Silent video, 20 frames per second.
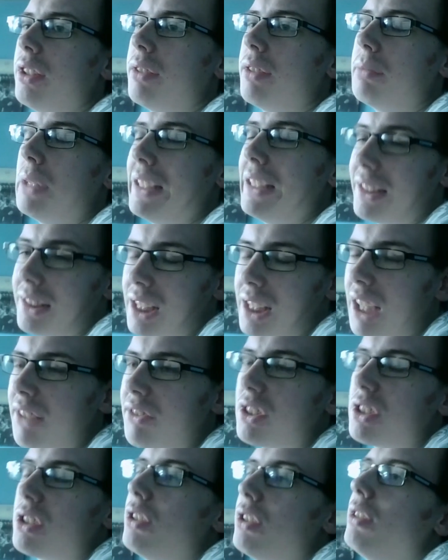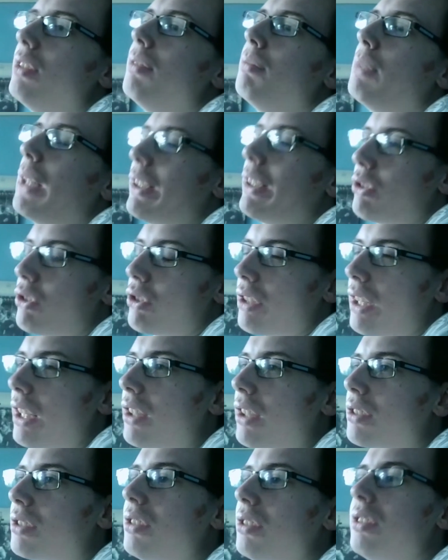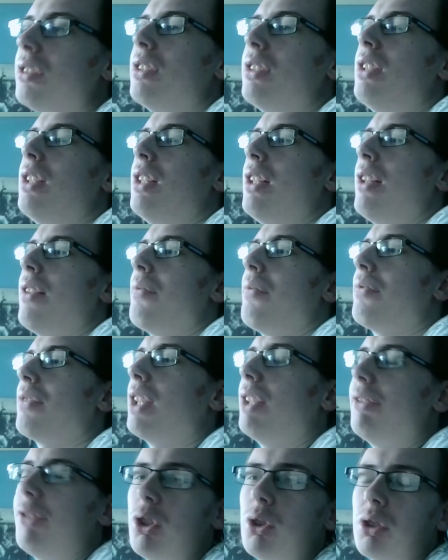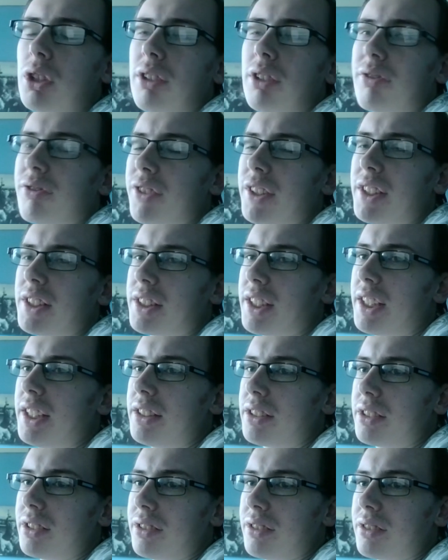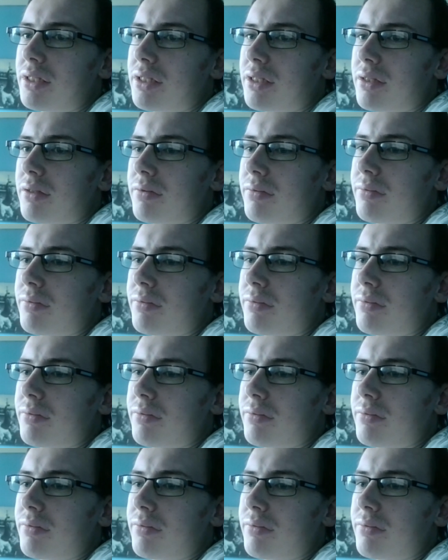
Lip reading: Peter Davison, Patrick Charlton, they've all done 3 seasons.